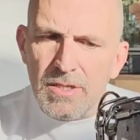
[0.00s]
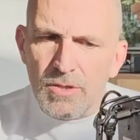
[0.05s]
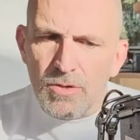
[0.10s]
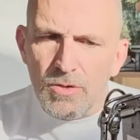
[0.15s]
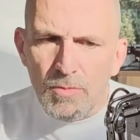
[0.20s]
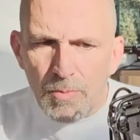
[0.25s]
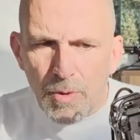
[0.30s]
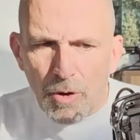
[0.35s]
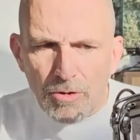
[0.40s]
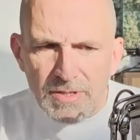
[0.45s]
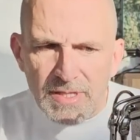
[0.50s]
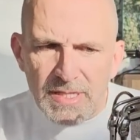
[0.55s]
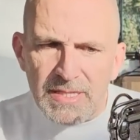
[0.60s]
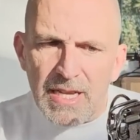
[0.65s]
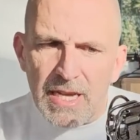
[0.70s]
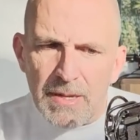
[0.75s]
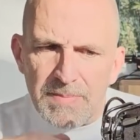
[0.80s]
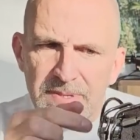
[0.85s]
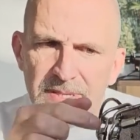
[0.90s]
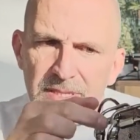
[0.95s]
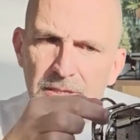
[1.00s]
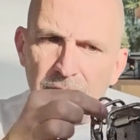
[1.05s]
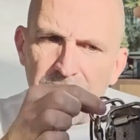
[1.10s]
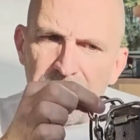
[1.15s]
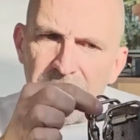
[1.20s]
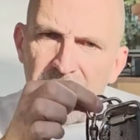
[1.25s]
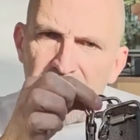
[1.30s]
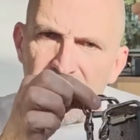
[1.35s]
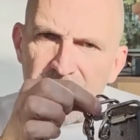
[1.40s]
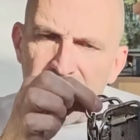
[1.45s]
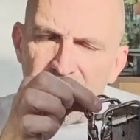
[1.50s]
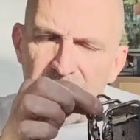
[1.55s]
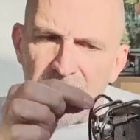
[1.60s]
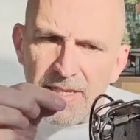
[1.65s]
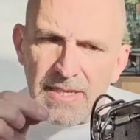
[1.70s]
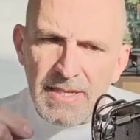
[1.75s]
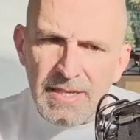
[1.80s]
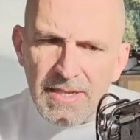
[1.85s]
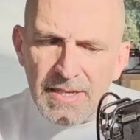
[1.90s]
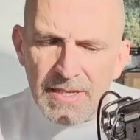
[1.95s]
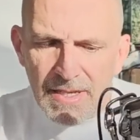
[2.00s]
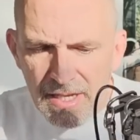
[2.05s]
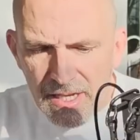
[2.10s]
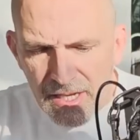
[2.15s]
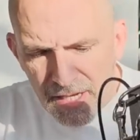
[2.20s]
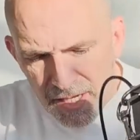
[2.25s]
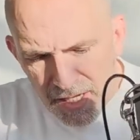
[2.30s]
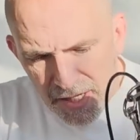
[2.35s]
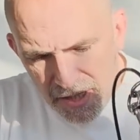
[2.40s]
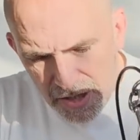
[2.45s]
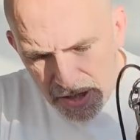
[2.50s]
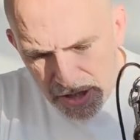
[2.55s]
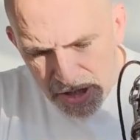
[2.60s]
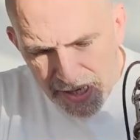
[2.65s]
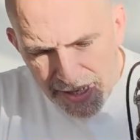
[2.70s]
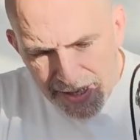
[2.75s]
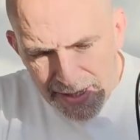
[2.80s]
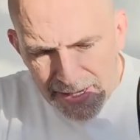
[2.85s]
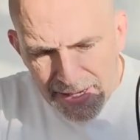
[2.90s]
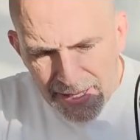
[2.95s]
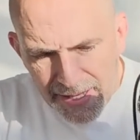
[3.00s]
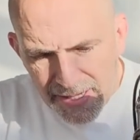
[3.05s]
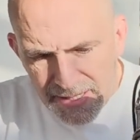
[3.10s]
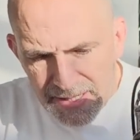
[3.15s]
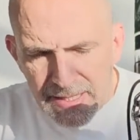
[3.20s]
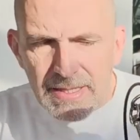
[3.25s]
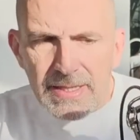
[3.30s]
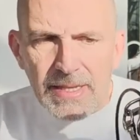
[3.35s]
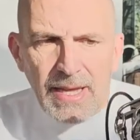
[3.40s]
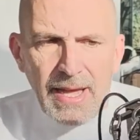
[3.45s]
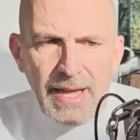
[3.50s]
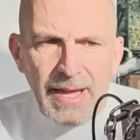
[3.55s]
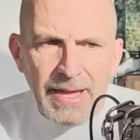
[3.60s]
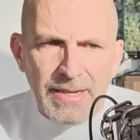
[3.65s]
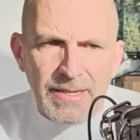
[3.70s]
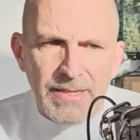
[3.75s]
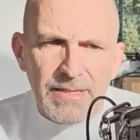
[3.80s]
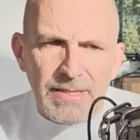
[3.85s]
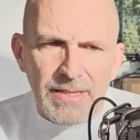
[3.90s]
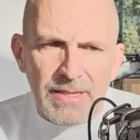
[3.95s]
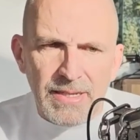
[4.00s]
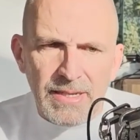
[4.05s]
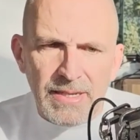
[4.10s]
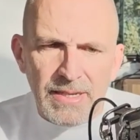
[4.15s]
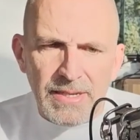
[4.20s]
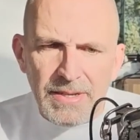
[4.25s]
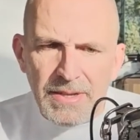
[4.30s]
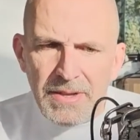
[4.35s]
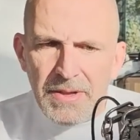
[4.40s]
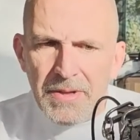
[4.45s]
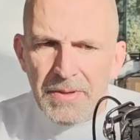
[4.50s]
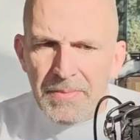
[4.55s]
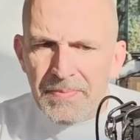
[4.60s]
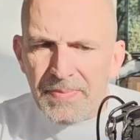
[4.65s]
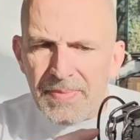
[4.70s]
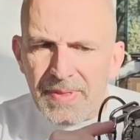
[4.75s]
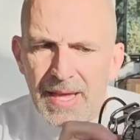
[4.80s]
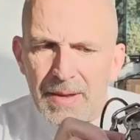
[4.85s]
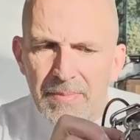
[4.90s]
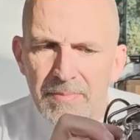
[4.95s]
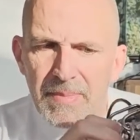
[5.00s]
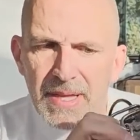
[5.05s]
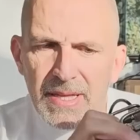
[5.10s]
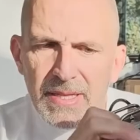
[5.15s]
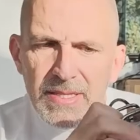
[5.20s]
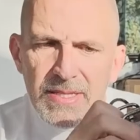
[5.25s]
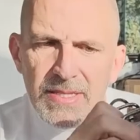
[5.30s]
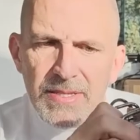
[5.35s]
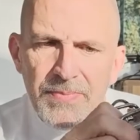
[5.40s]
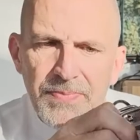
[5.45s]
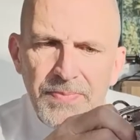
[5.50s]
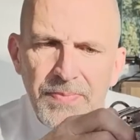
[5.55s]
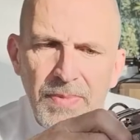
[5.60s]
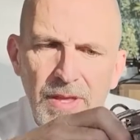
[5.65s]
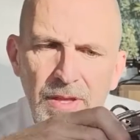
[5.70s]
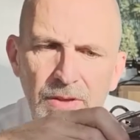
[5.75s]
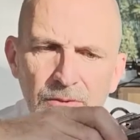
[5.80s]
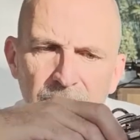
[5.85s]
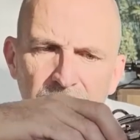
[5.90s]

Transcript: 2 bolt snaps on these chain links, and that means you